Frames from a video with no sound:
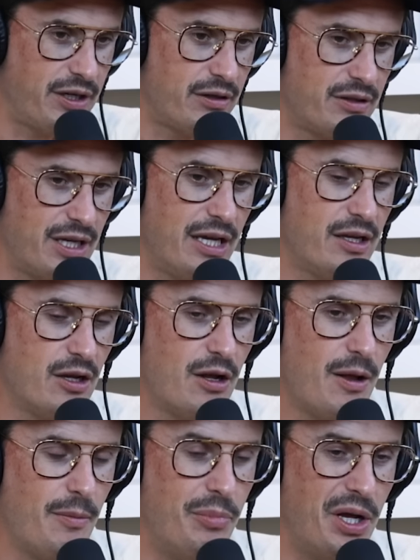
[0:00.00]
there. Okay,
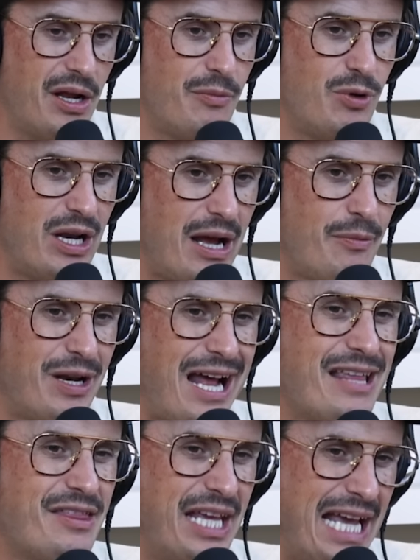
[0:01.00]
but what what
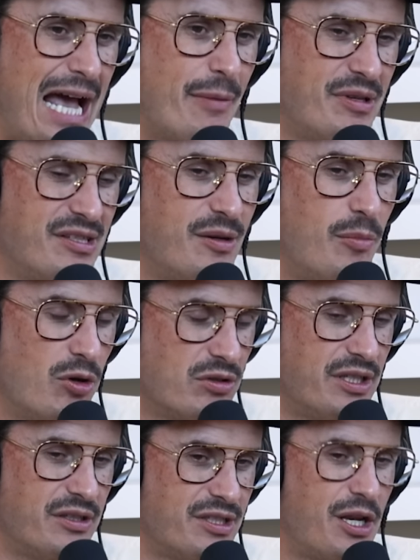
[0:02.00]
I think happens to
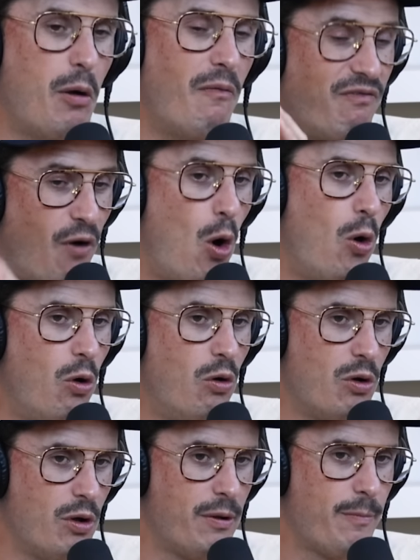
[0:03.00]
most leaders, they don't
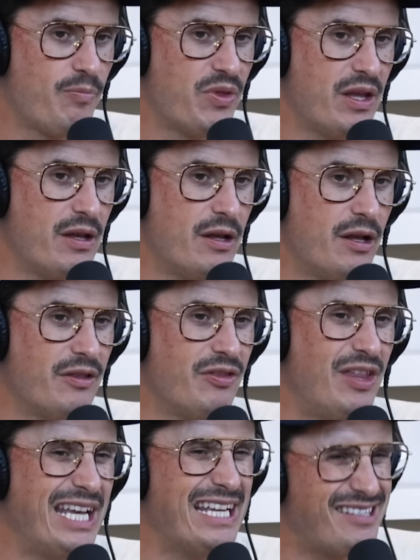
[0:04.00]
fall,
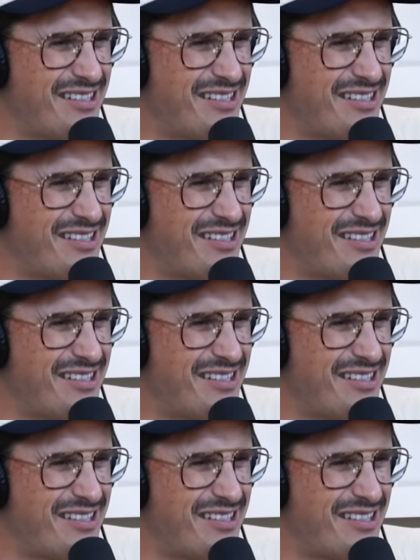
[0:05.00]
they get